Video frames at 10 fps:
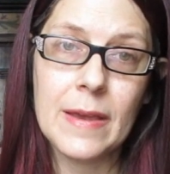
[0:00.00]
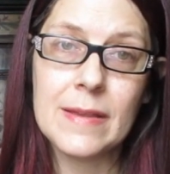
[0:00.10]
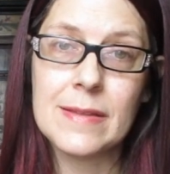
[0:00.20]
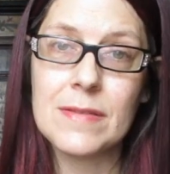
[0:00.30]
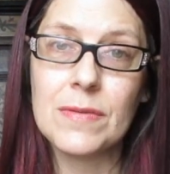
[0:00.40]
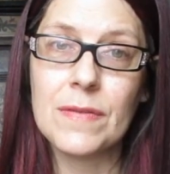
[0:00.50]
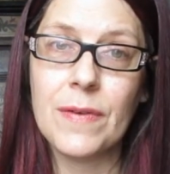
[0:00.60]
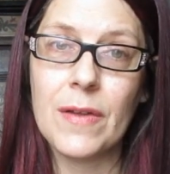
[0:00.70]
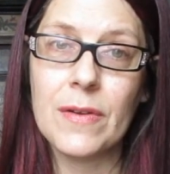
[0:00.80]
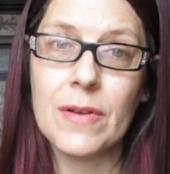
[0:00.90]
he says to his
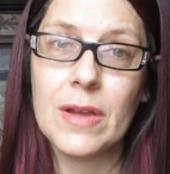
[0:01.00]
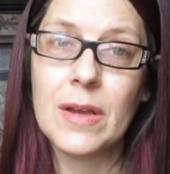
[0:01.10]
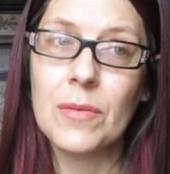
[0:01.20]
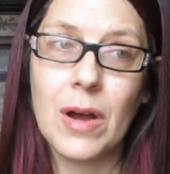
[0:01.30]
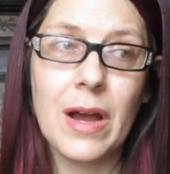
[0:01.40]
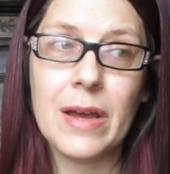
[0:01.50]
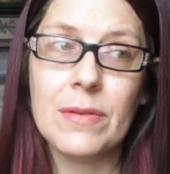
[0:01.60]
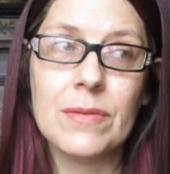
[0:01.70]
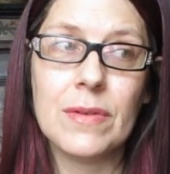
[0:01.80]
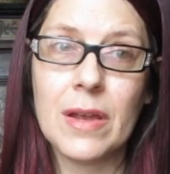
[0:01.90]
father, "Well, I
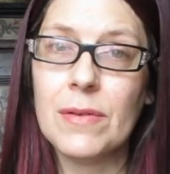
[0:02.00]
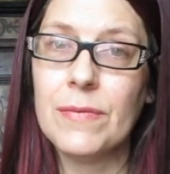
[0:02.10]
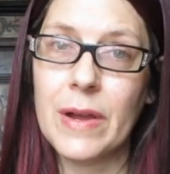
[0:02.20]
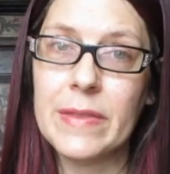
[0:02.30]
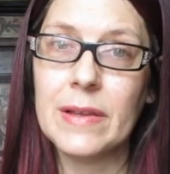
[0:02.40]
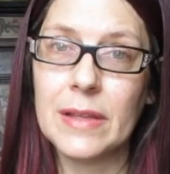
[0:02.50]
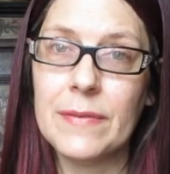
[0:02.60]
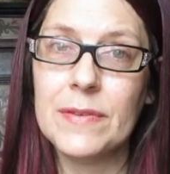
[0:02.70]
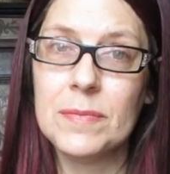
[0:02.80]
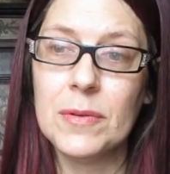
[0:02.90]
don't I don't find that
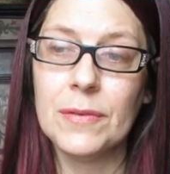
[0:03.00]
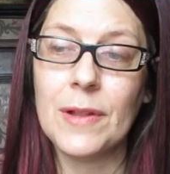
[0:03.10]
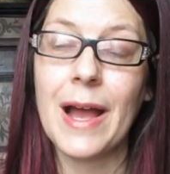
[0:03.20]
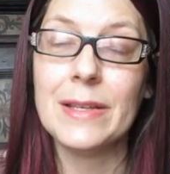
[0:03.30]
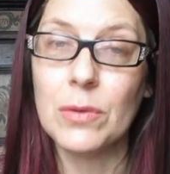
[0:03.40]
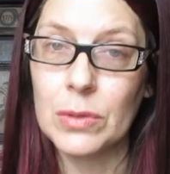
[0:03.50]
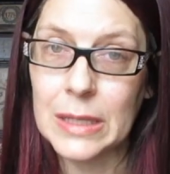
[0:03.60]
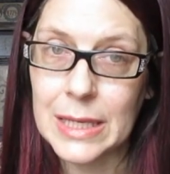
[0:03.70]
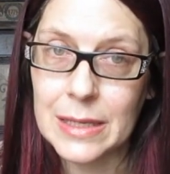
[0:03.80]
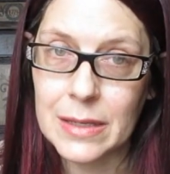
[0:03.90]
life is beautiful. I don't
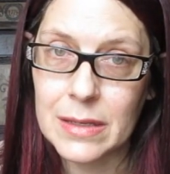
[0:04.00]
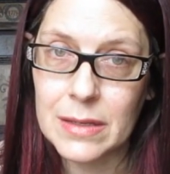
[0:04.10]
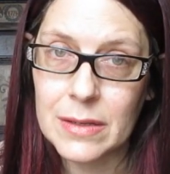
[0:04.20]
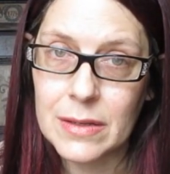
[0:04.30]
like it."